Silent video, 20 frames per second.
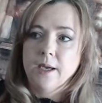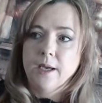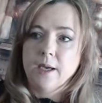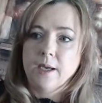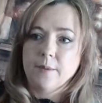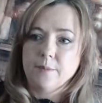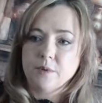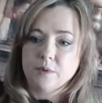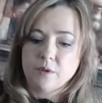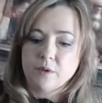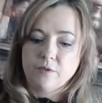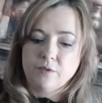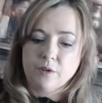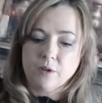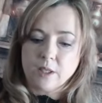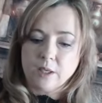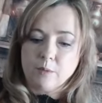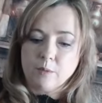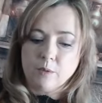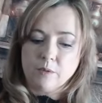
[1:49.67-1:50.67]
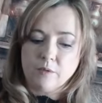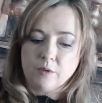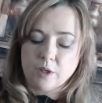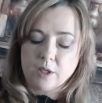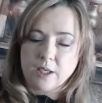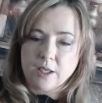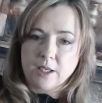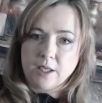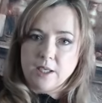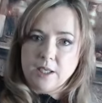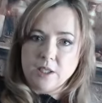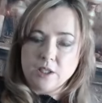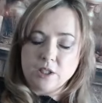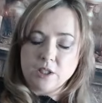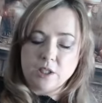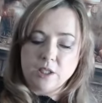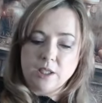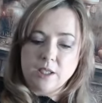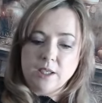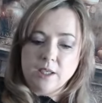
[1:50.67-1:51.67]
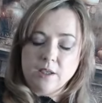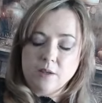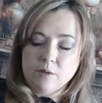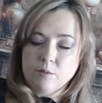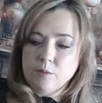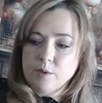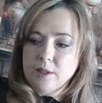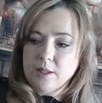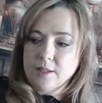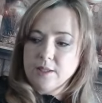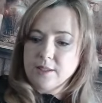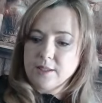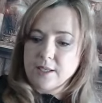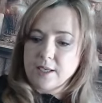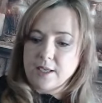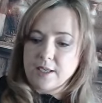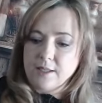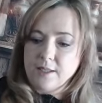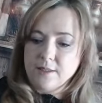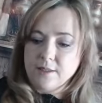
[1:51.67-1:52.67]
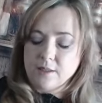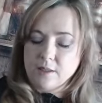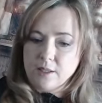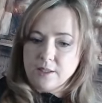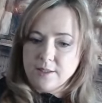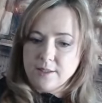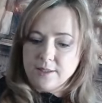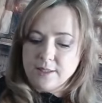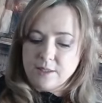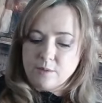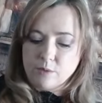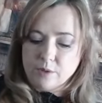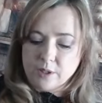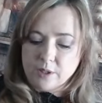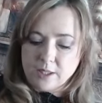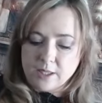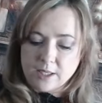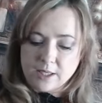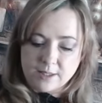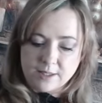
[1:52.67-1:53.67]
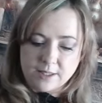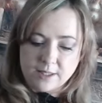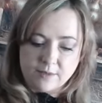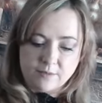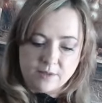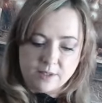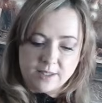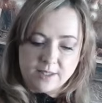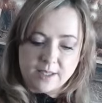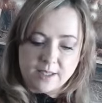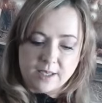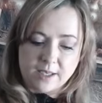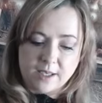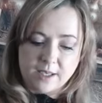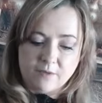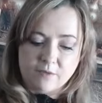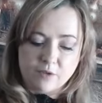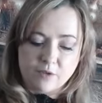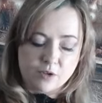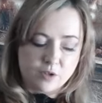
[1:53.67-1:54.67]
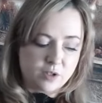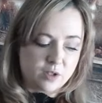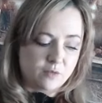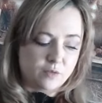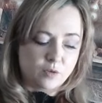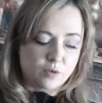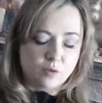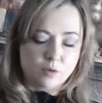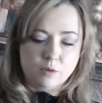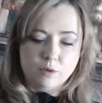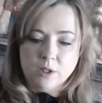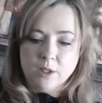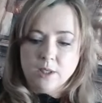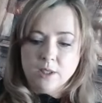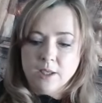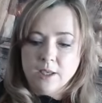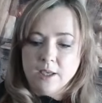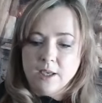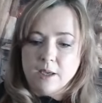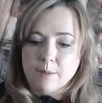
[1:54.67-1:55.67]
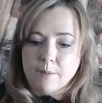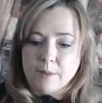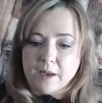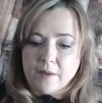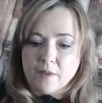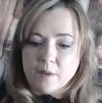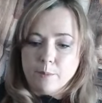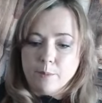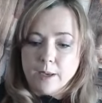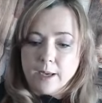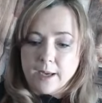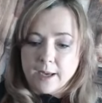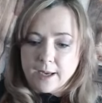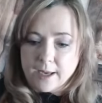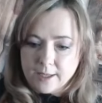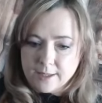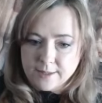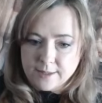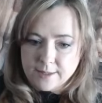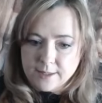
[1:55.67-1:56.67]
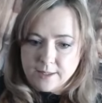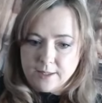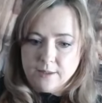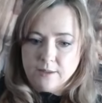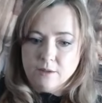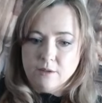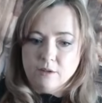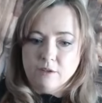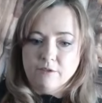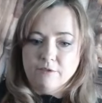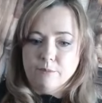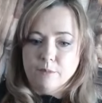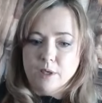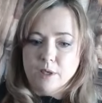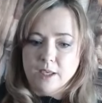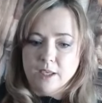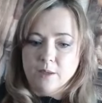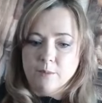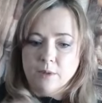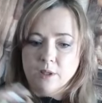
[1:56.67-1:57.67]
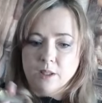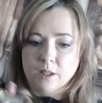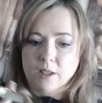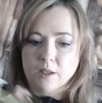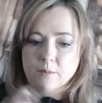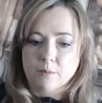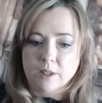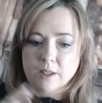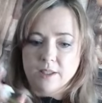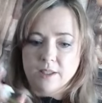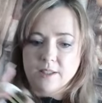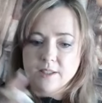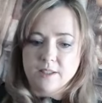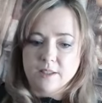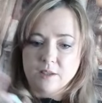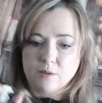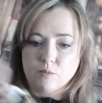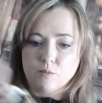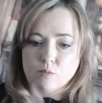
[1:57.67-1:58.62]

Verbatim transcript: Um, so I feel like we've got a connection here with this case. So let's see what the cards have to say, first of all, about the passing of Mica Miller, please.